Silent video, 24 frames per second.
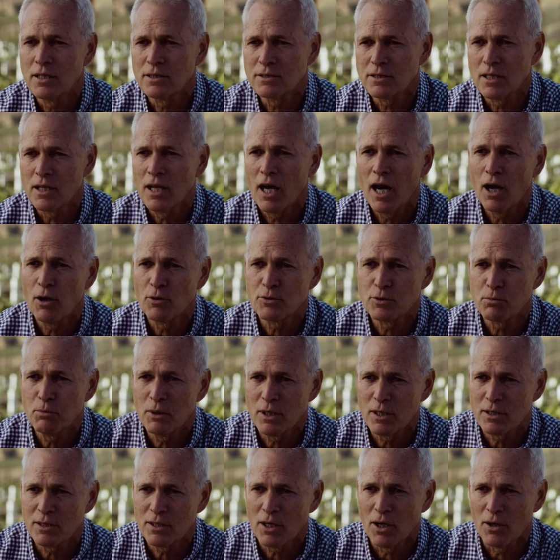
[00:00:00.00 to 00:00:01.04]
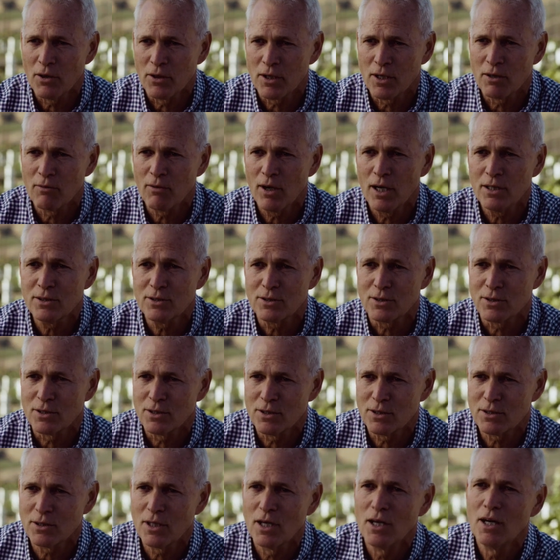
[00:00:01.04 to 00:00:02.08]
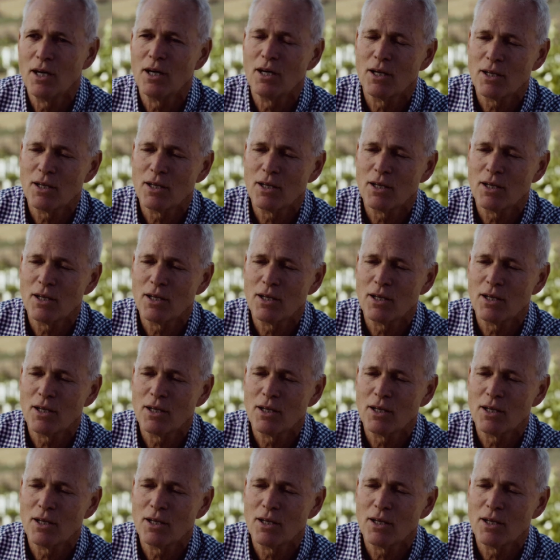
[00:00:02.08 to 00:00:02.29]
And it allows me to tell the investors,